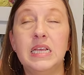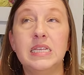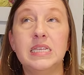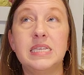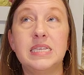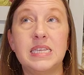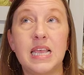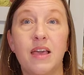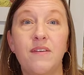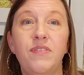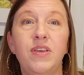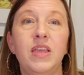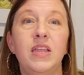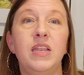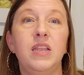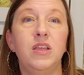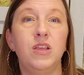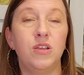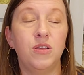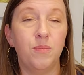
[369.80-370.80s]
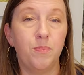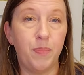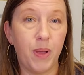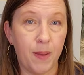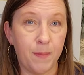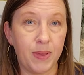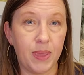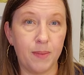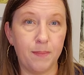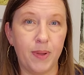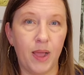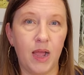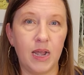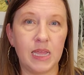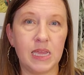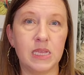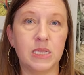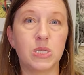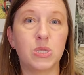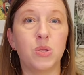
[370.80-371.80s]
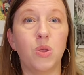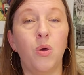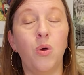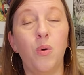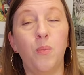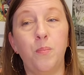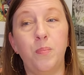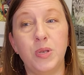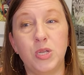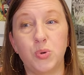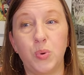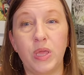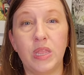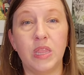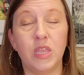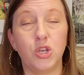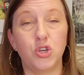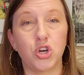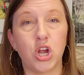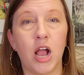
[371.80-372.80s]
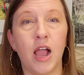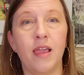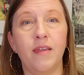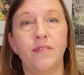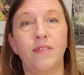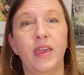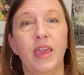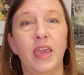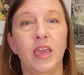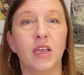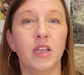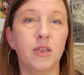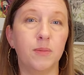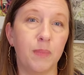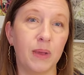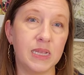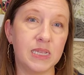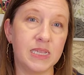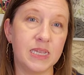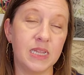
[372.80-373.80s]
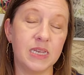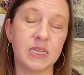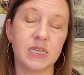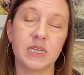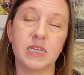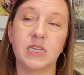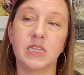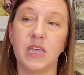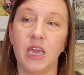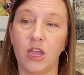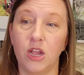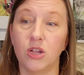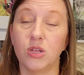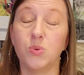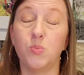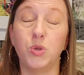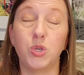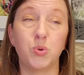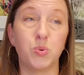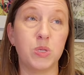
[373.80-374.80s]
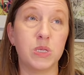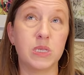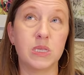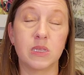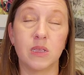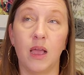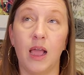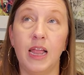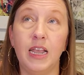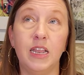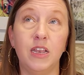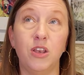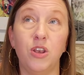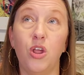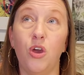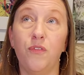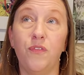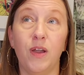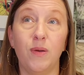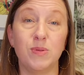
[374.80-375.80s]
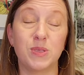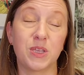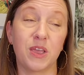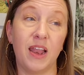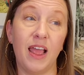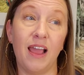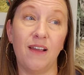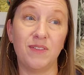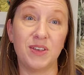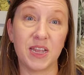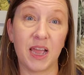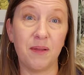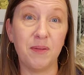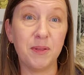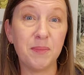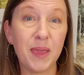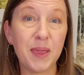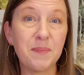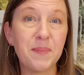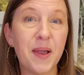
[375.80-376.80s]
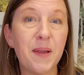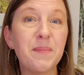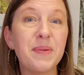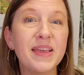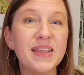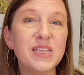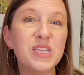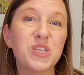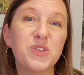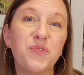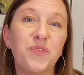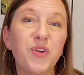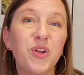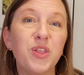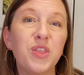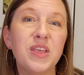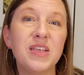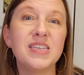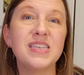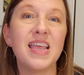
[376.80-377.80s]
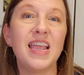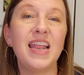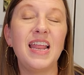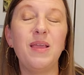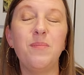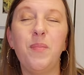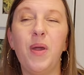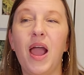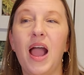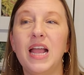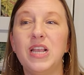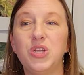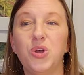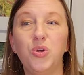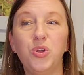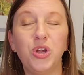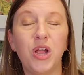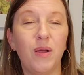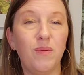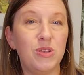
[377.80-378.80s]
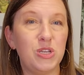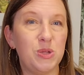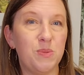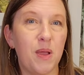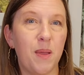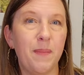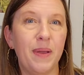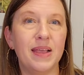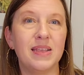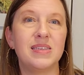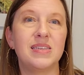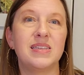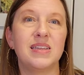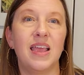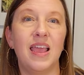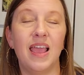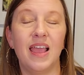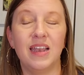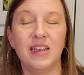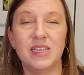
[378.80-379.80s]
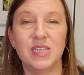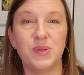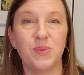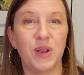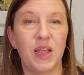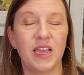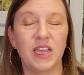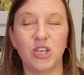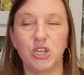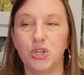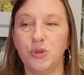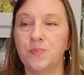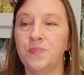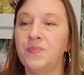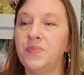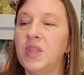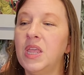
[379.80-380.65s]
7 pumpkin bodies between the drive and my sit there, which was, I didn't know if I was going to have time to make pumpkins for this lady, but I told her I would do my best and see what I could do.